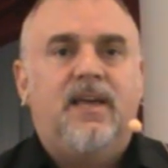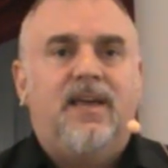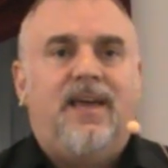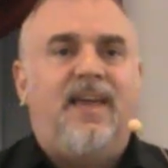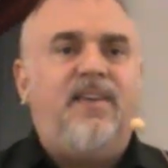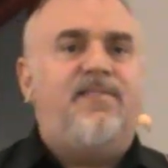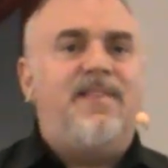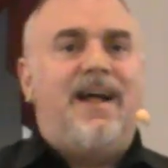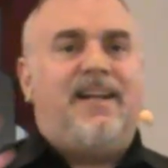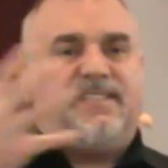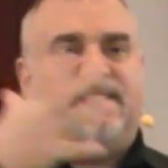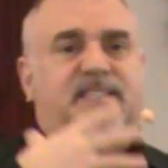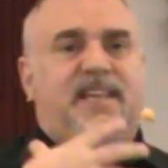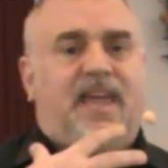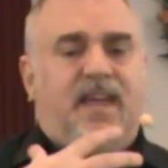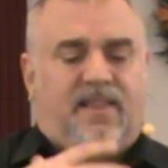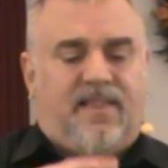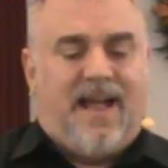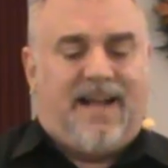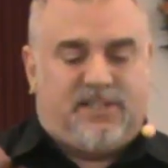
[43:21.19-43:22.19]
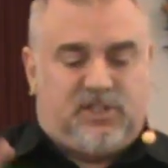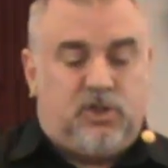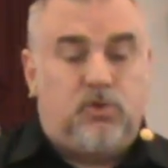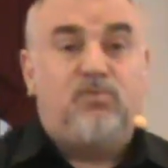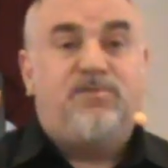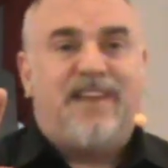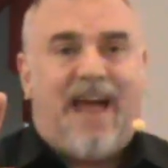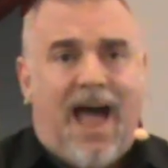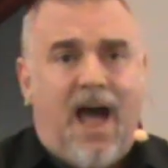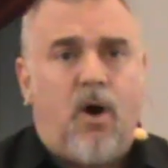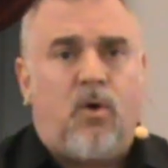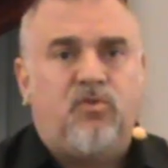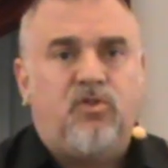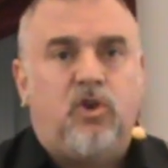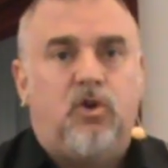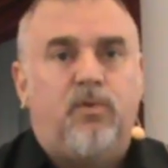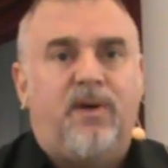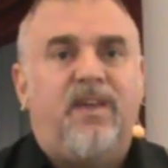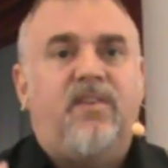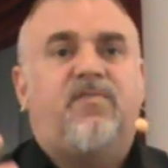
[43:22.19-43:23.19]
He's not saying that to
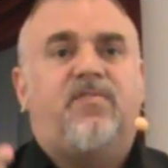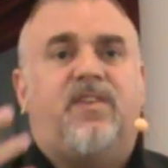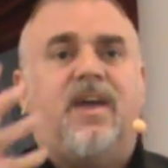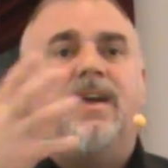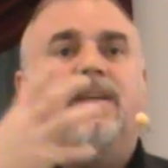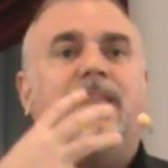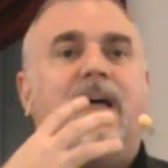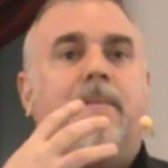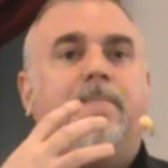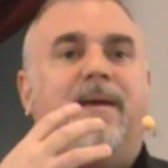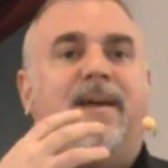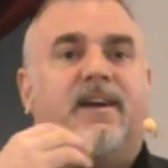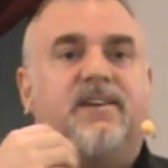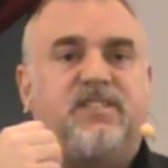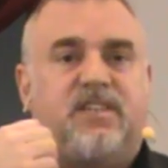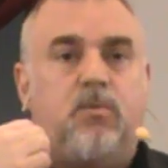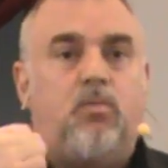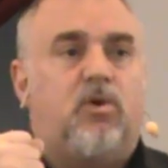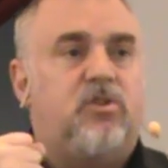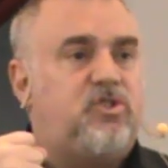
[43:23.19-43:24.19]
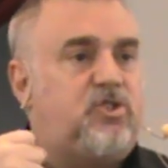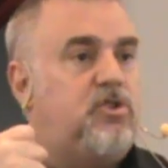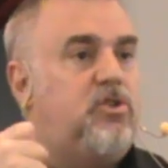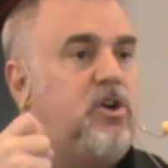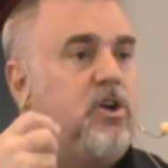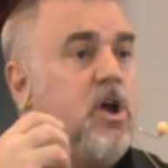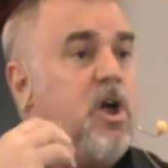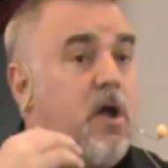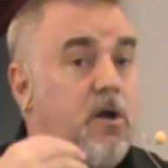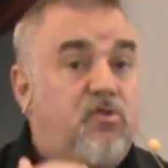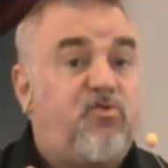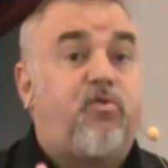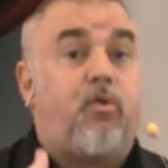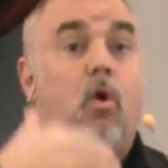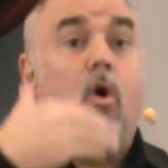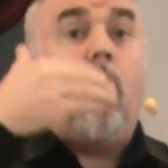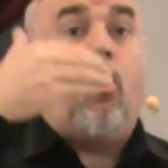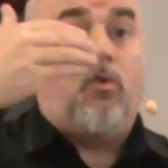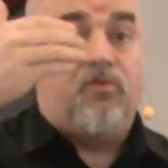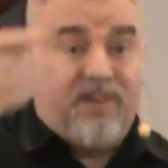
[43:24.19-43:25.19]
down you. He's saying that because he wants you to
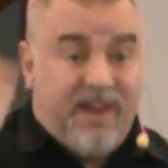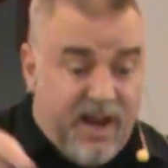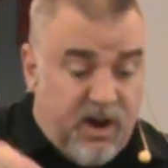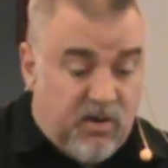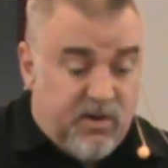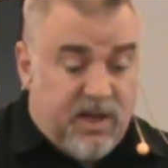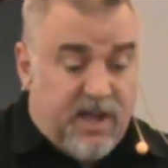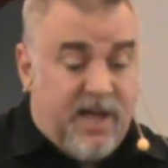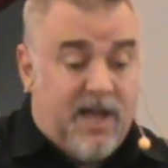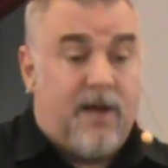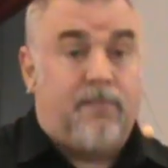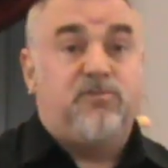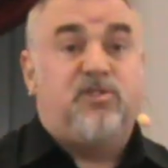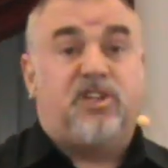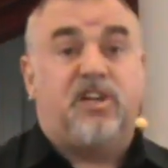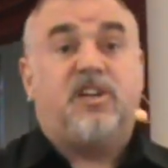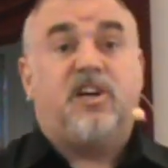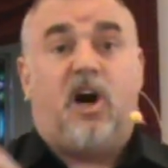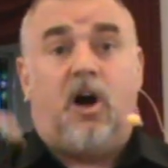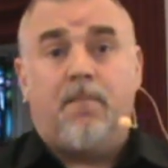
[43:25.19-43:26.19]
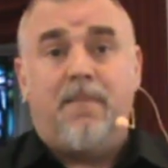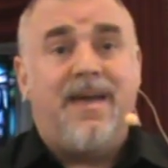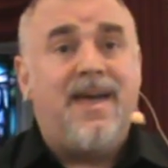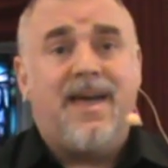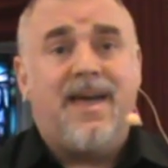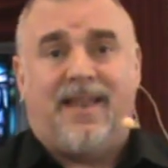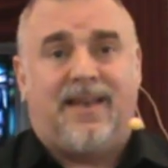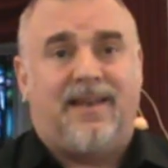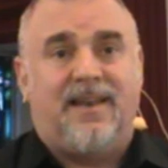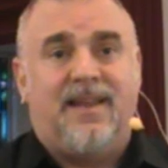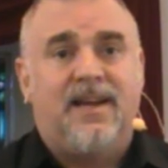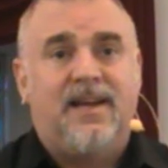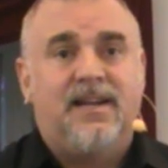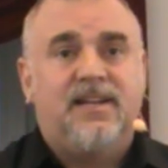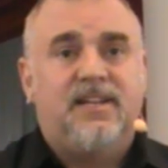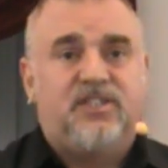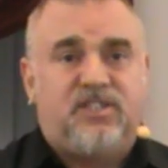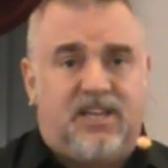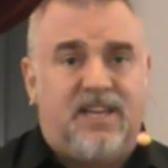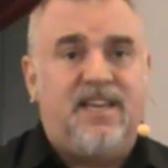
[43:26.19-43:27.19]
draw near to him, to come in
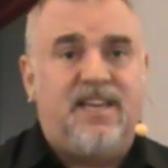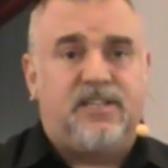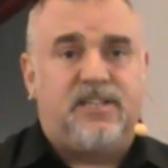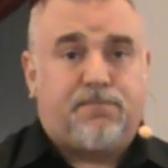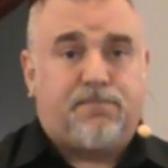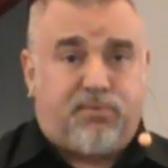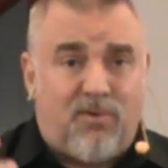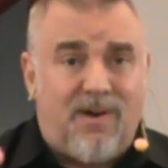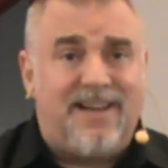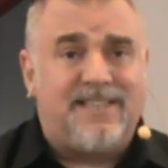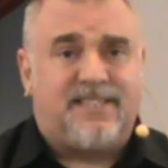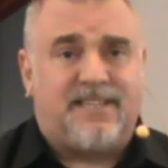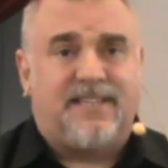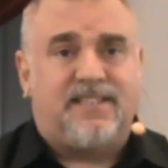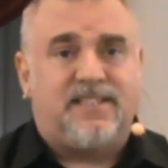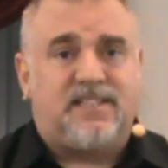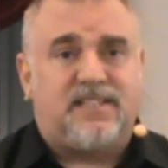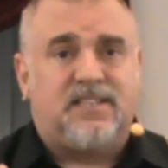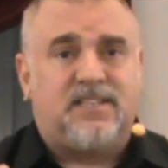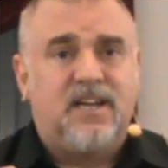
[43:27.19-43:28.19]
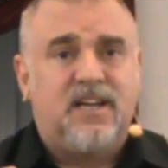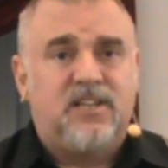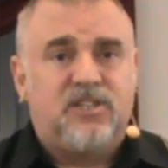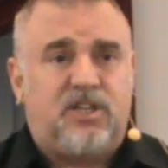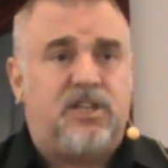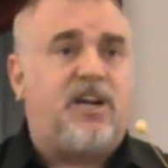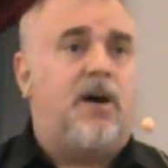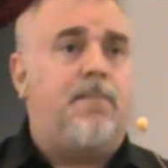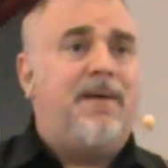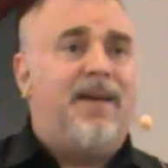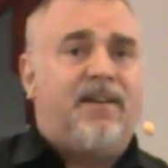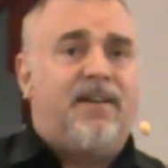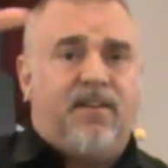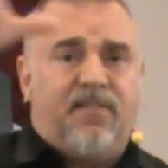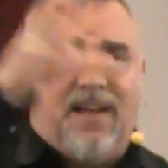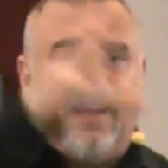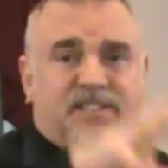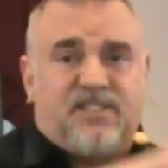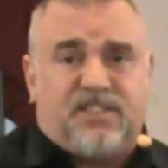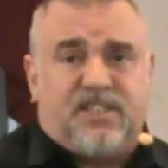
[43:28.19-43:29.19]
to his presence, to come into
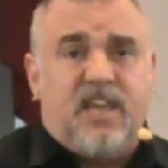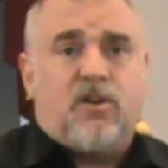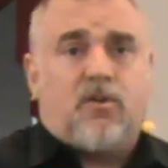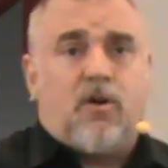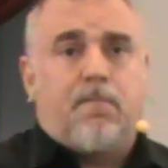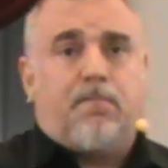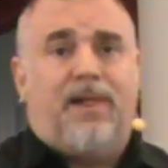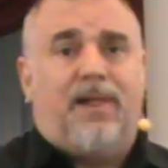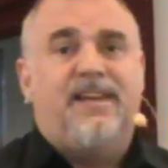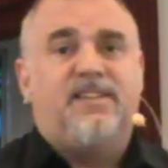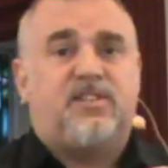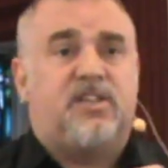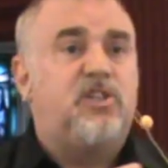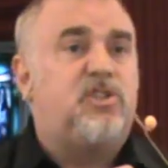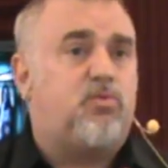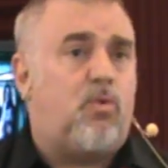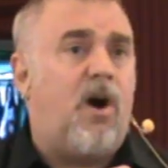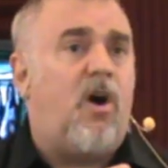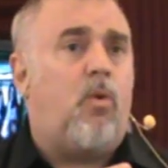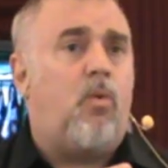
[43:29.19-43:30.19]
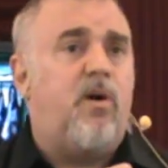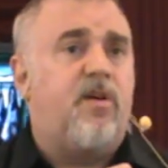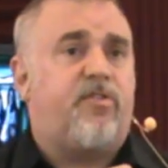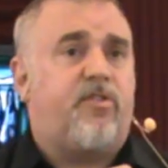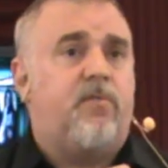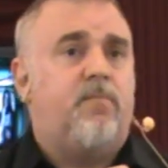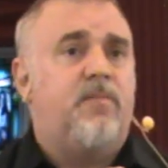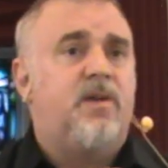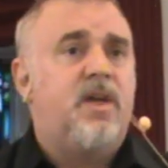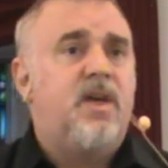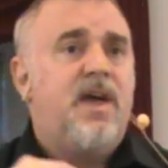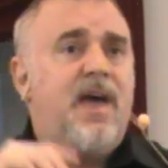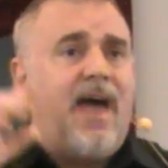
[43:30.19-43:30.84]
that secret place and dwell with him.